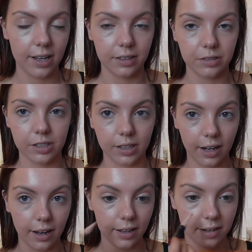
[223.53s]
I'm just
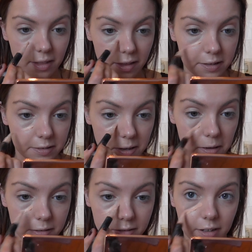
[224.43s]
going to add this
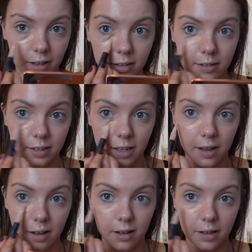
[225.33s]
under the
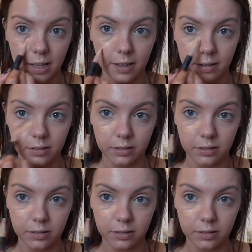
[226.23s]
eye.